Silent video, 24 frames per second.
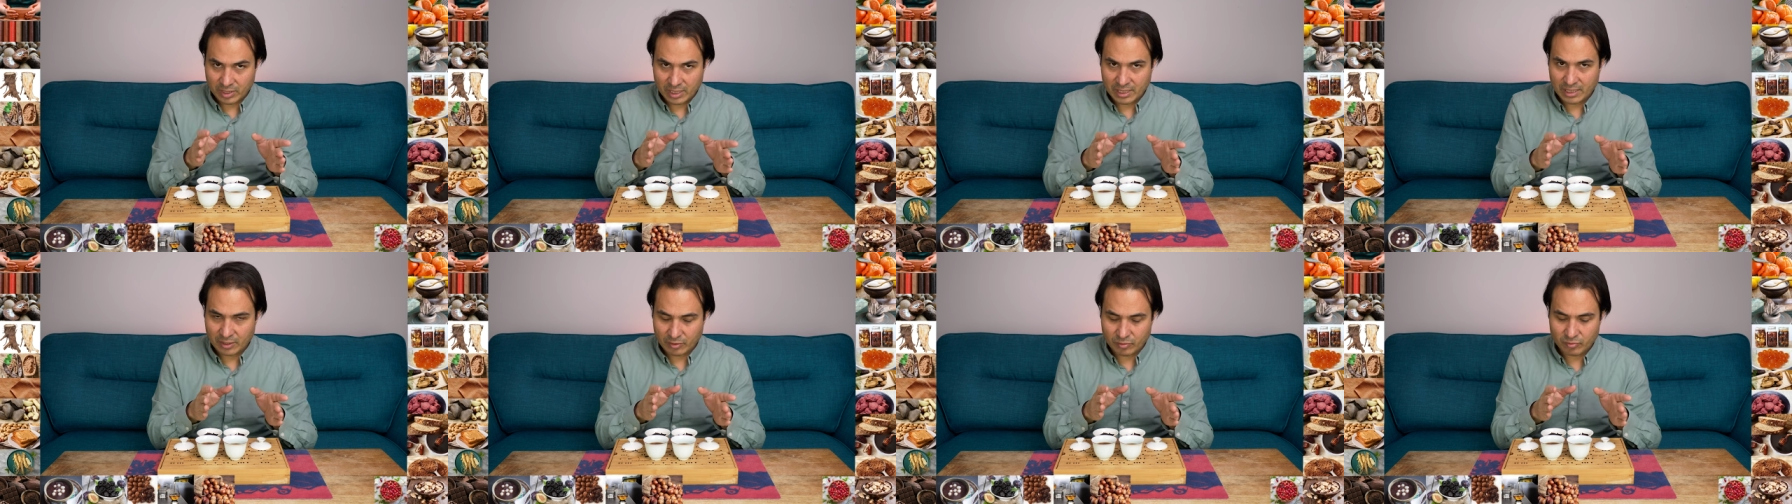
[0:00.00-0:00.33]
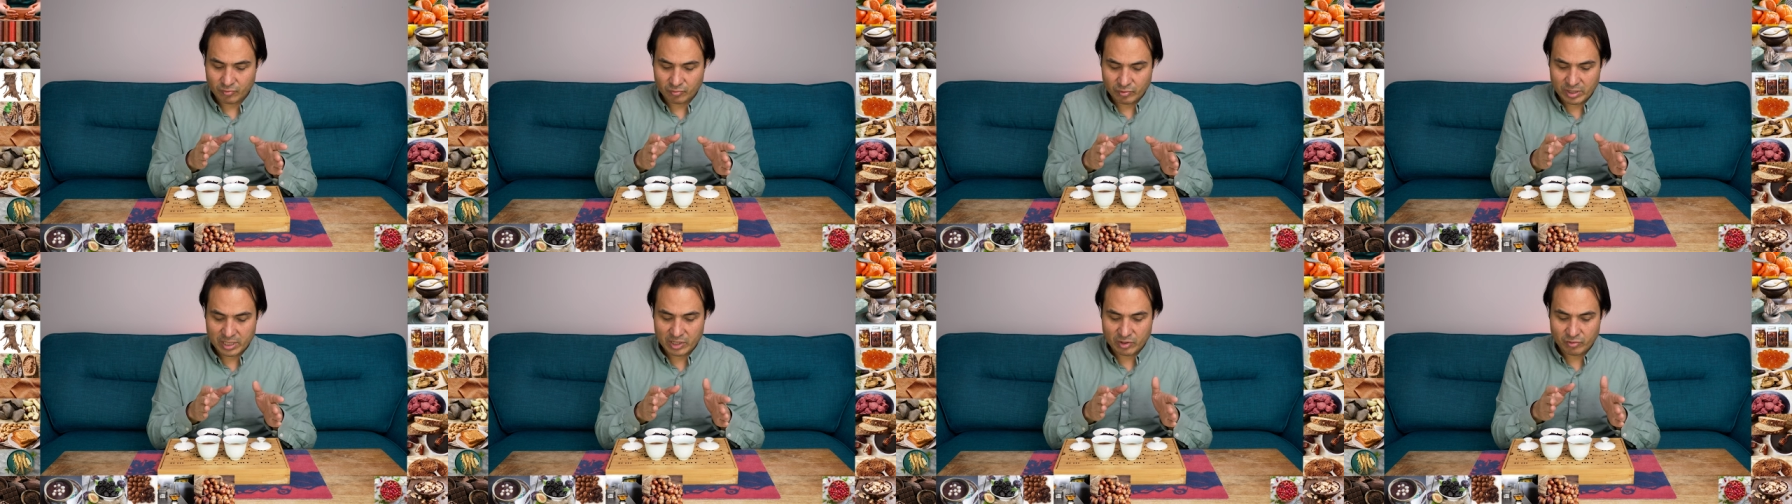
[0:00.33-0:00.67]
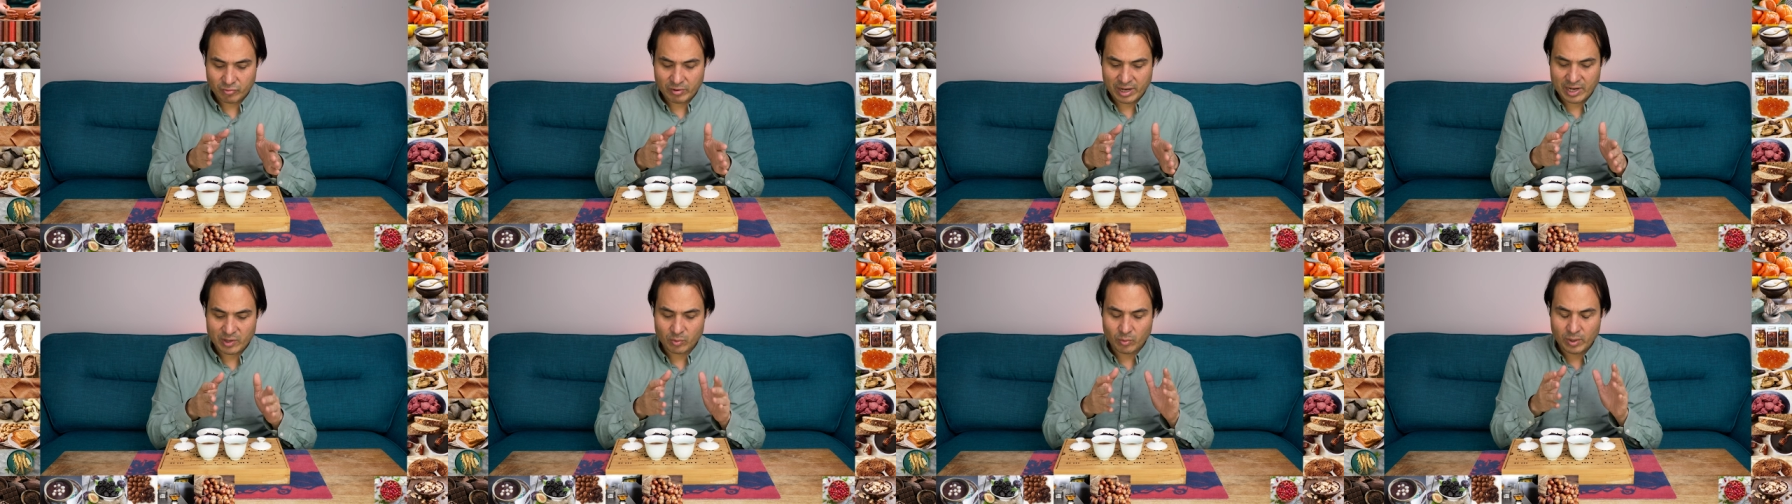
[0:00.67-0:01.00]
in a really
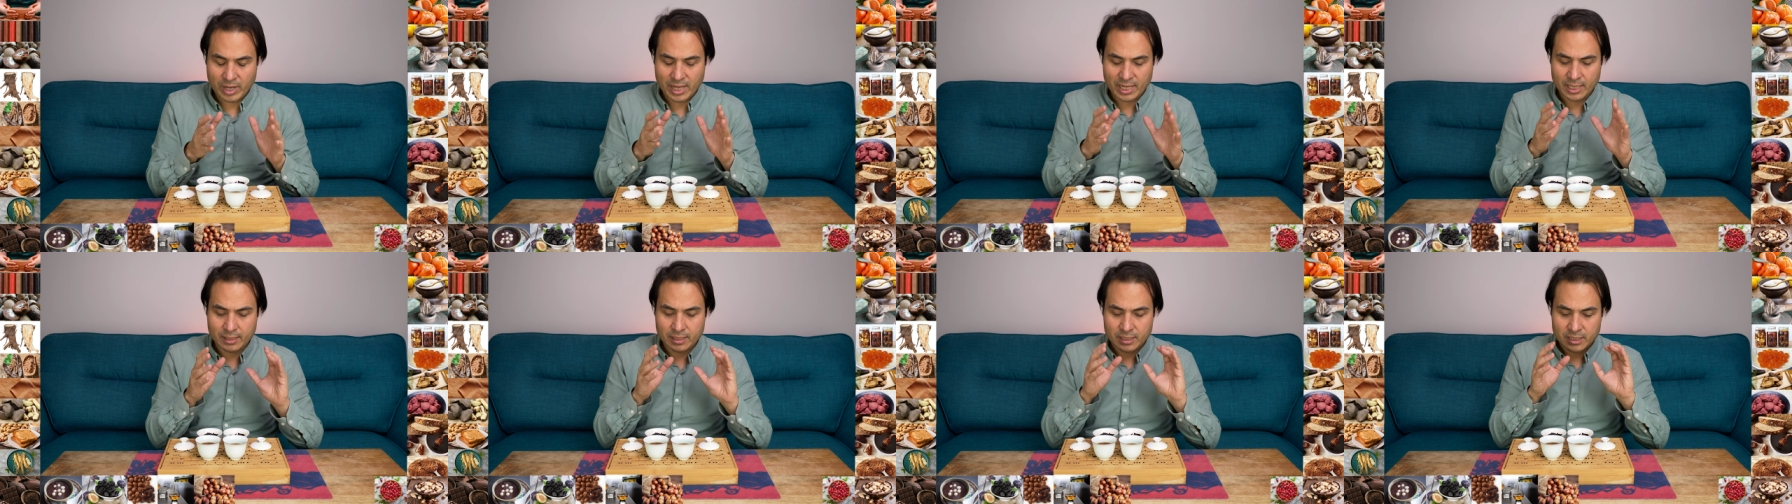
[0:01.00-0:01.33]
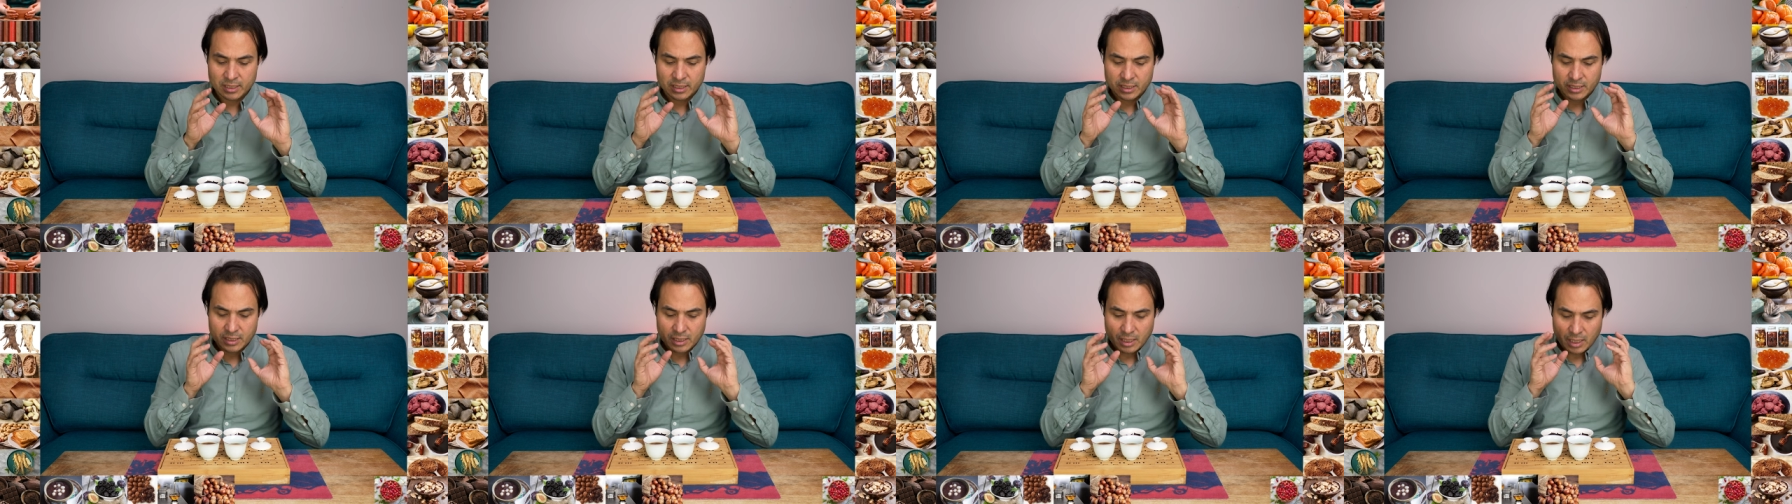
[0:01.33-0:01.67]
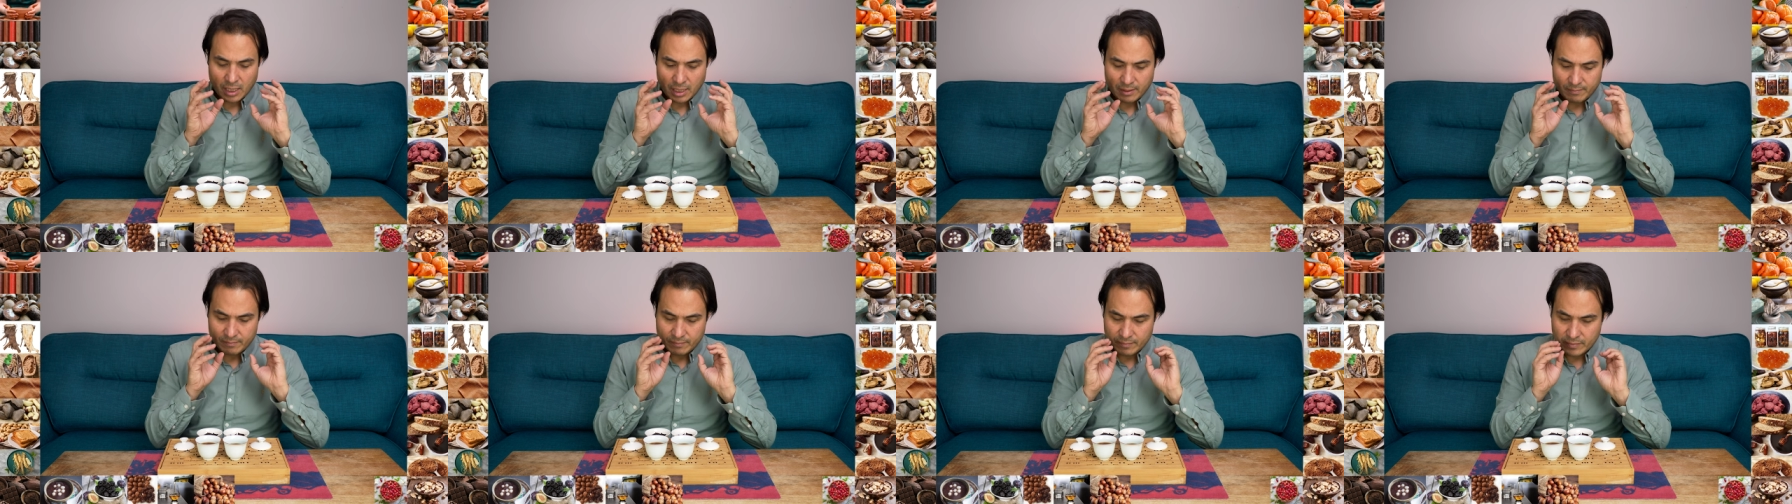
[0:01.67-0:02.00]
great way,
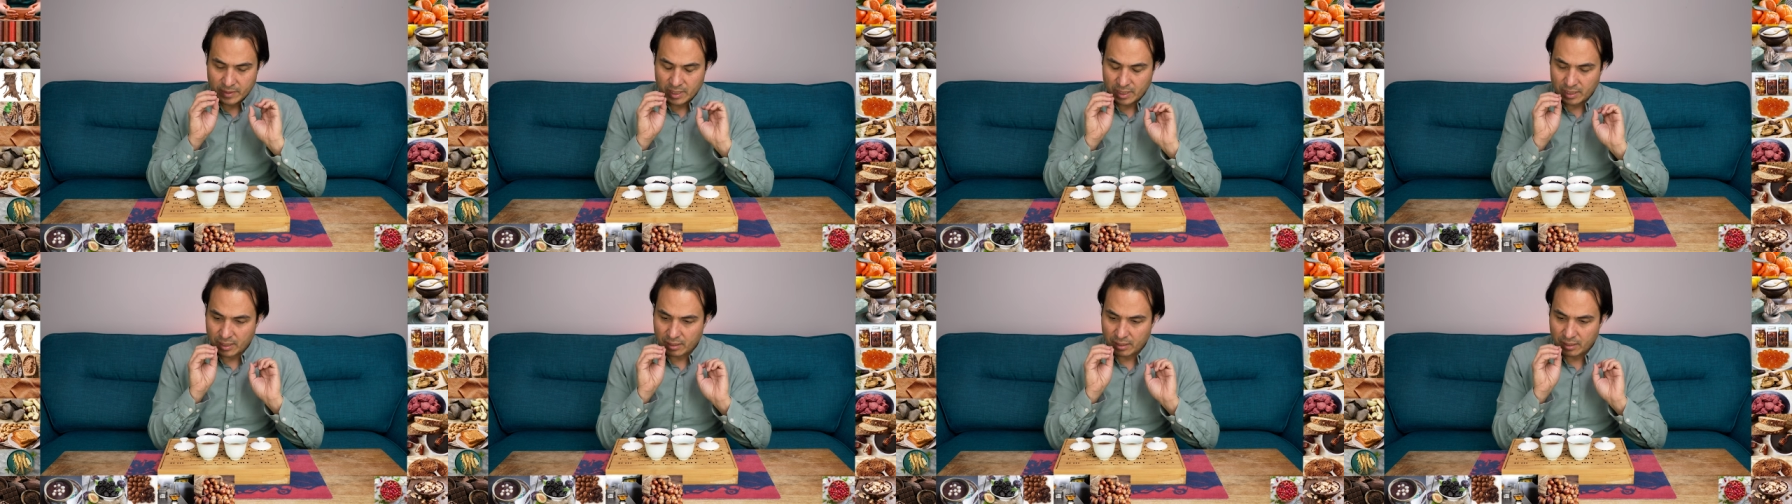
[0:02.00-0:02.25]
um,